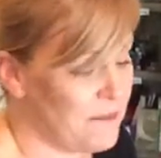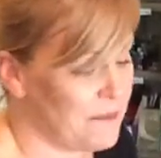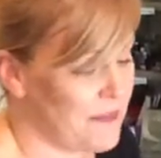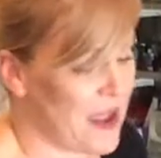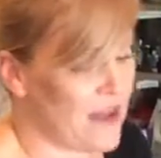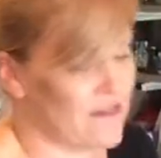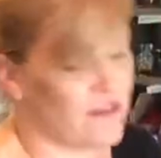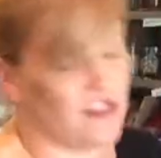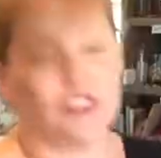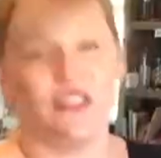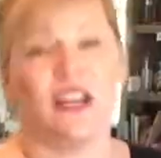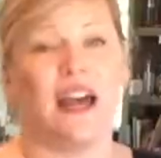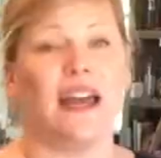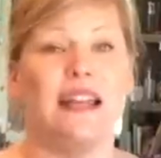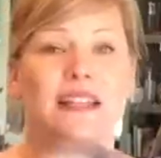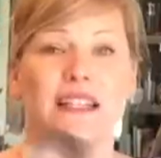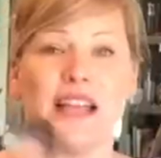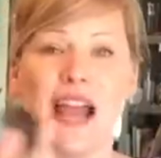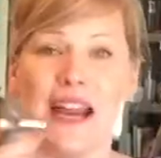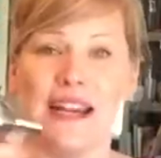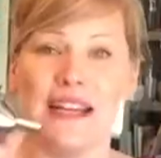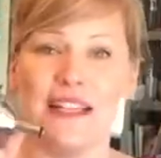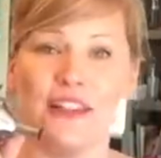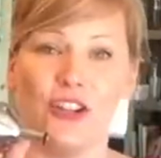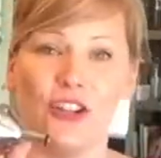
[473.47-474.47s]
I just got a
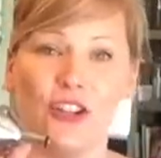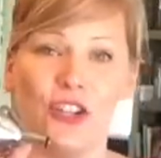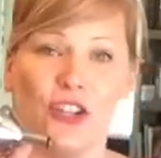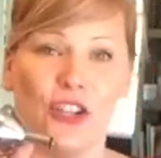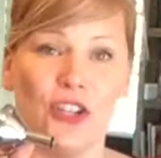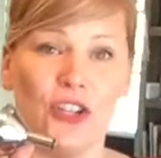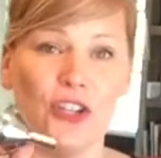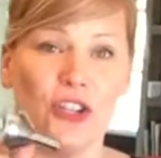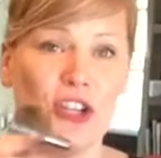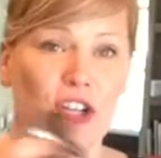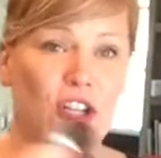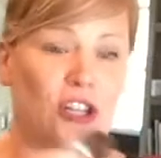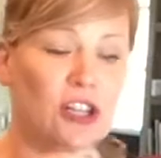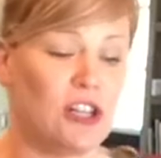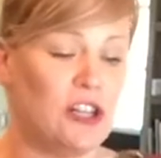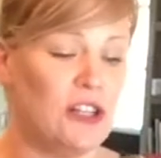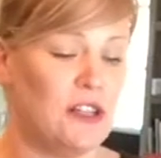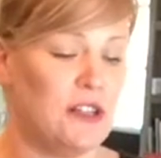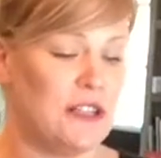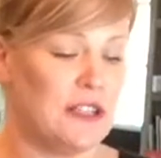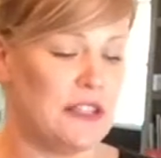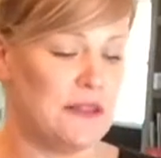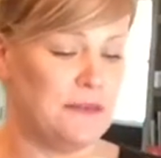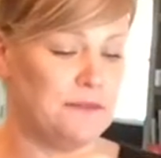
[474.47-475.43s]
tiny little